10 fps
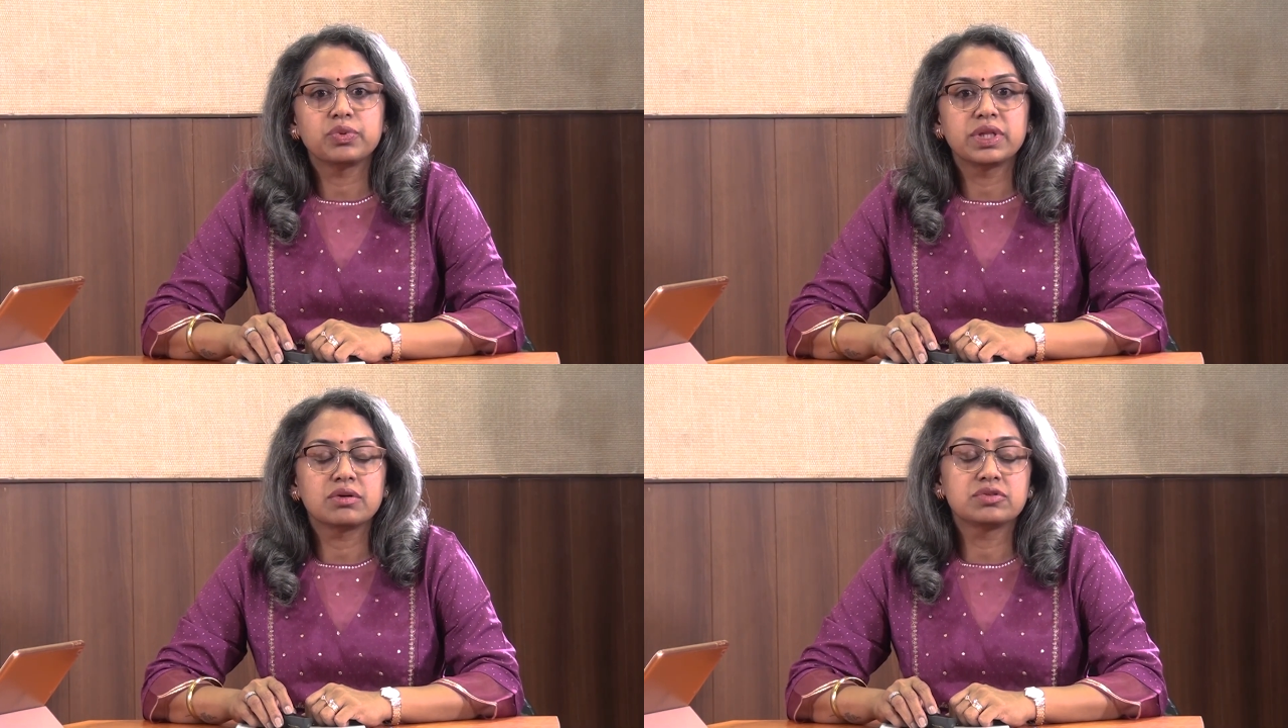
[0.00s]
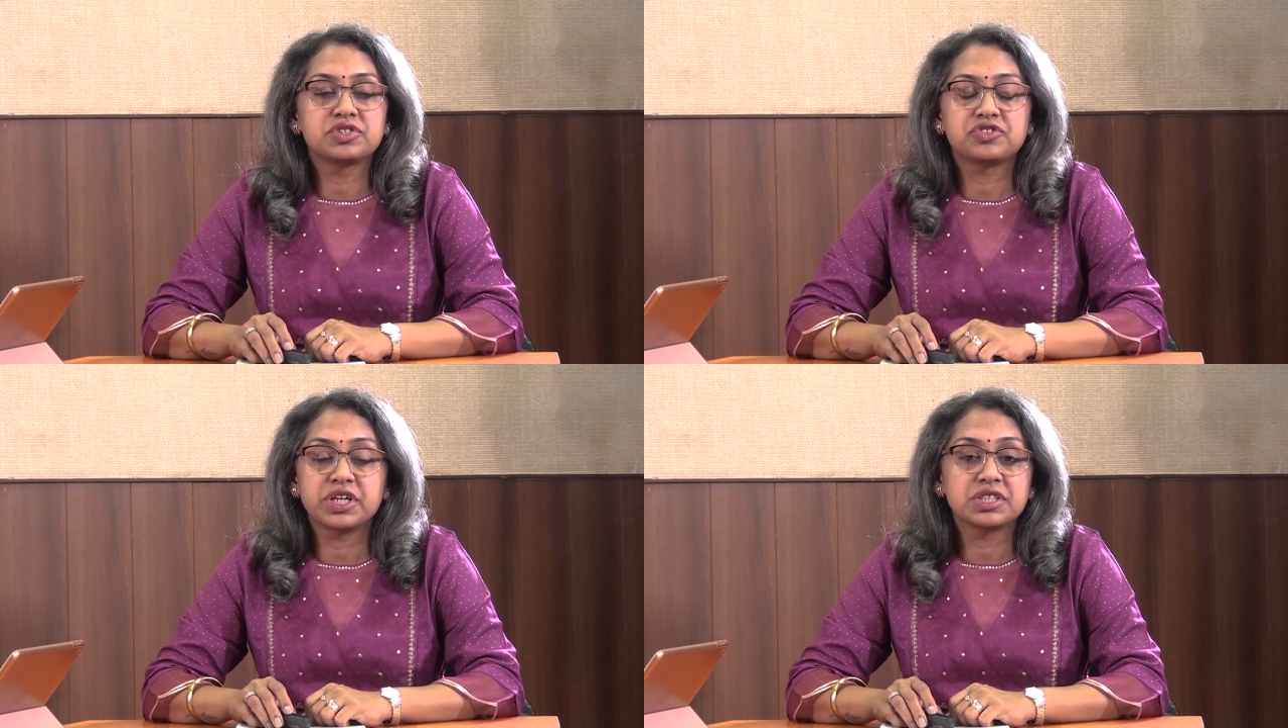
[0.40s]
without
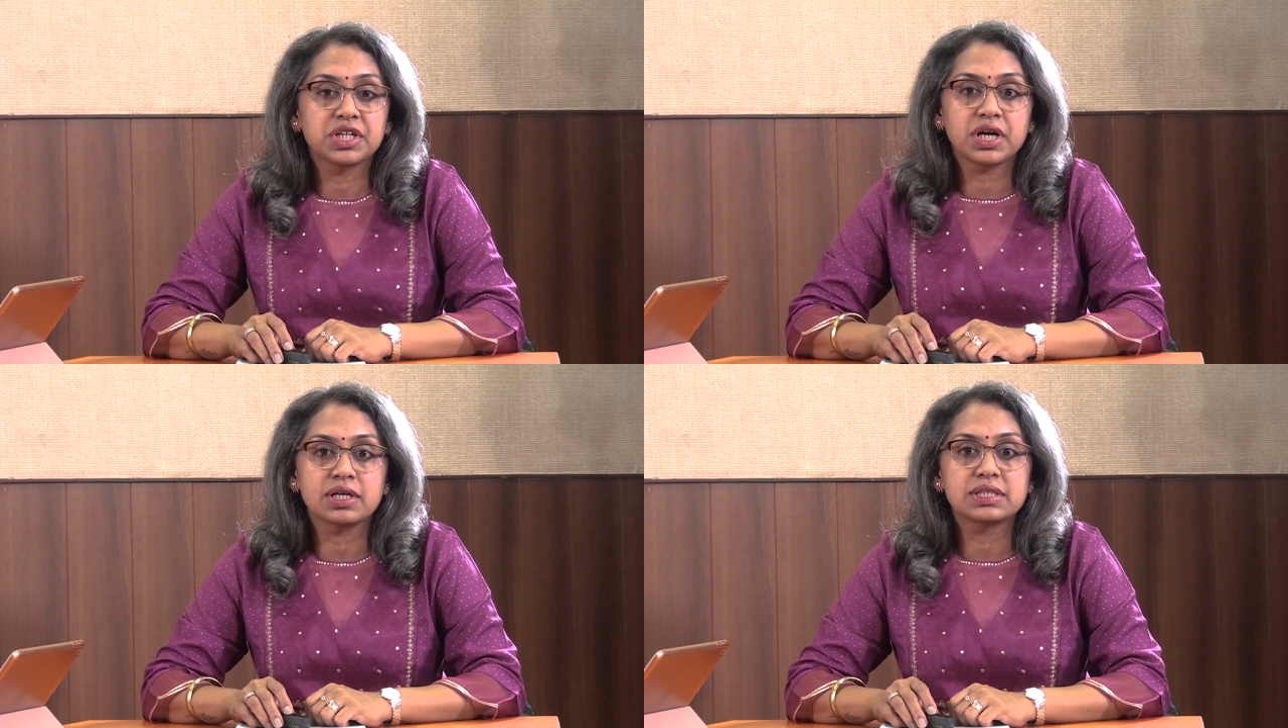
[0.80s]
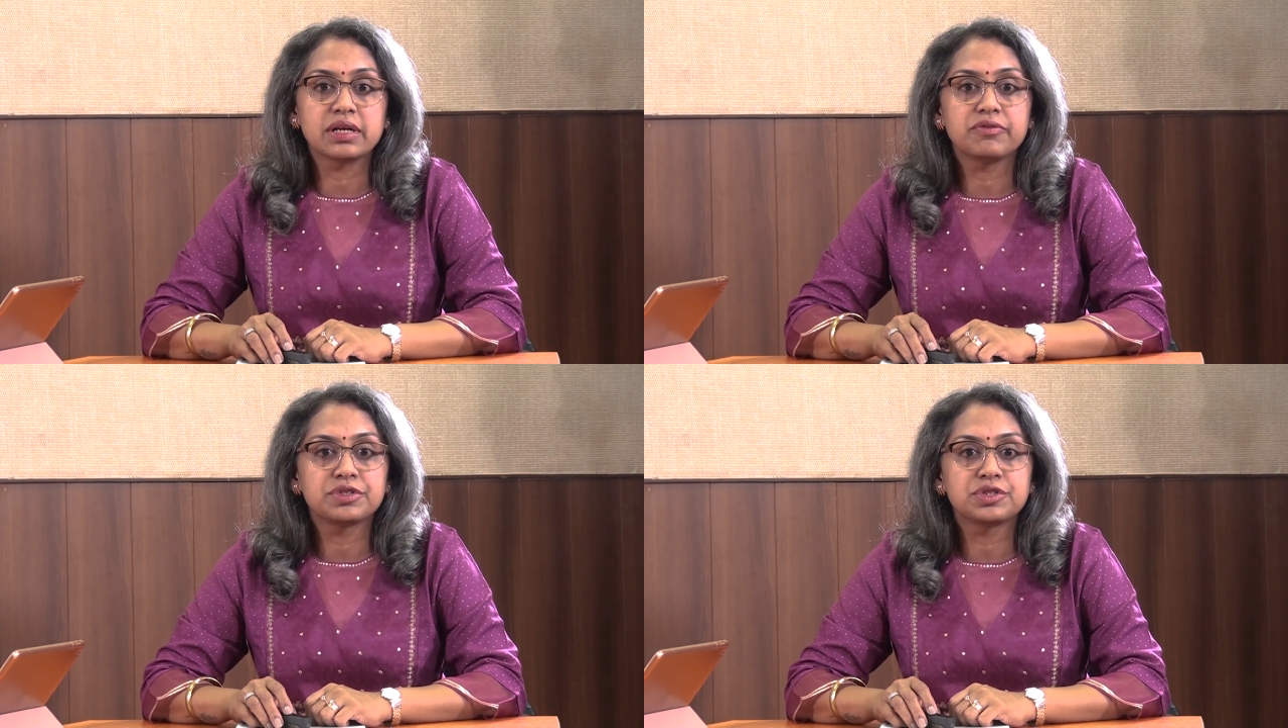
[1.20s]
stretching
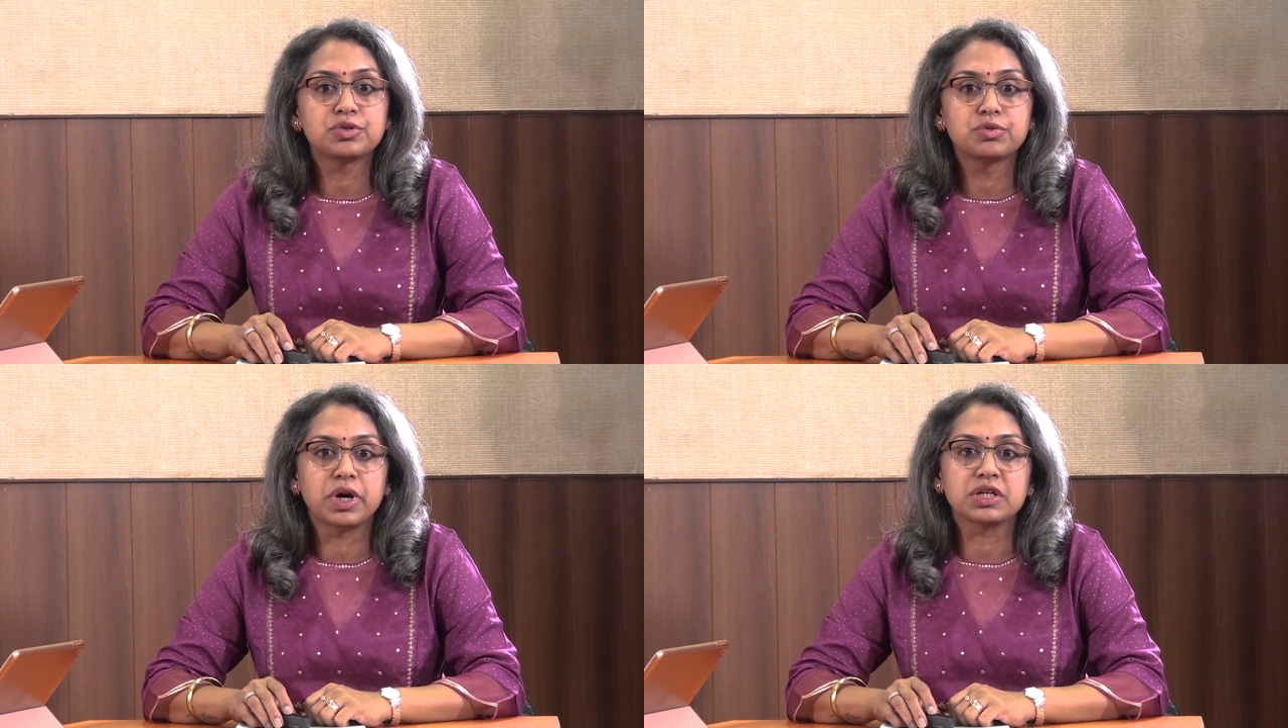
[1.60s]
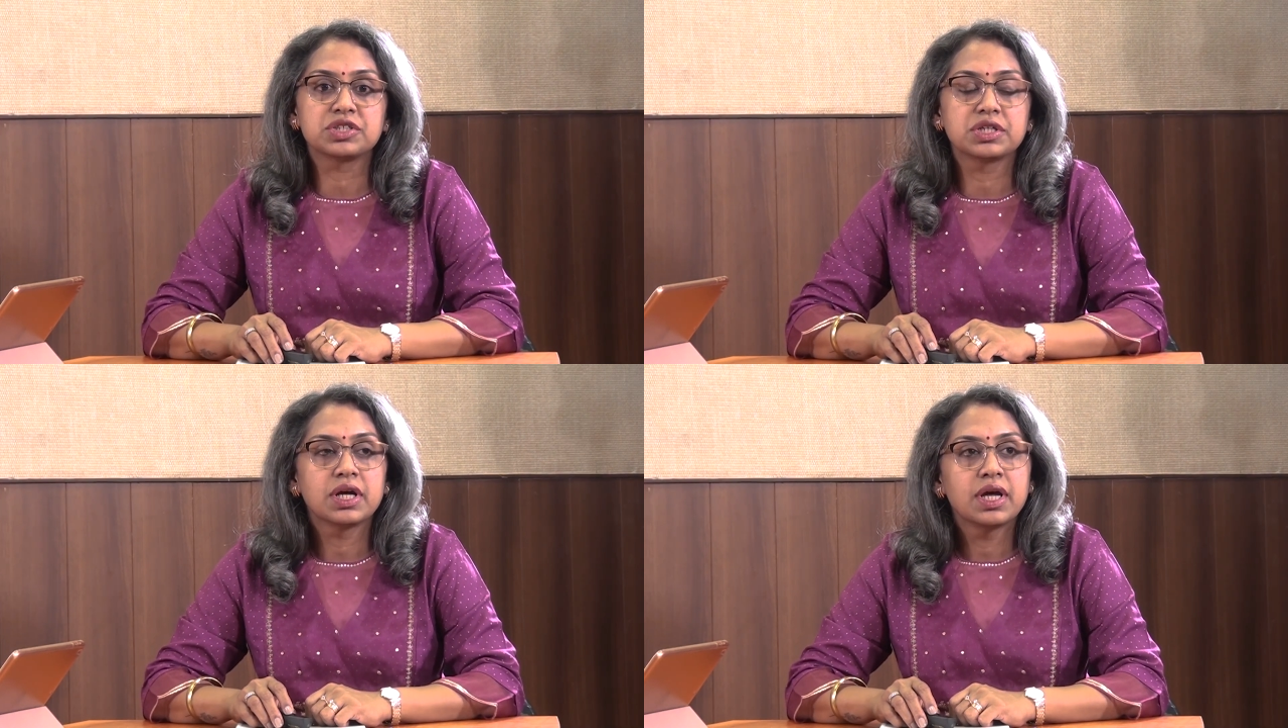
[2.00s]
ourselves too much.